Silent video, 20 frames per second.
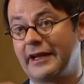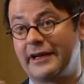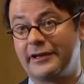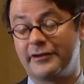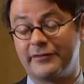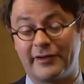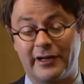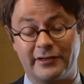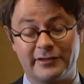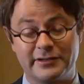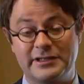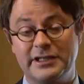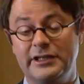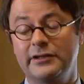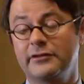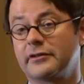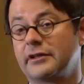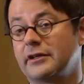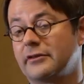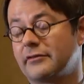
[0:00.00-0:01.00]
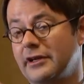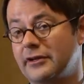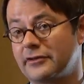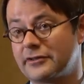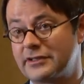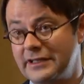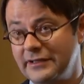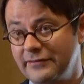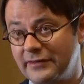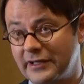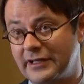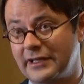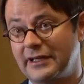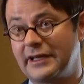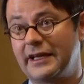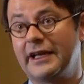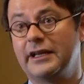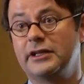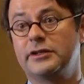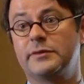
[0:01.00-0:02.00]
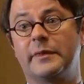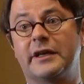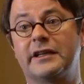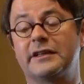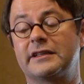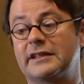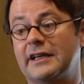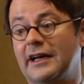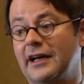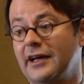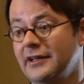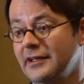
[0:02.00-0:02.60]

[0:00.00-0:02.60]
greater volunteering, greater civic engagement,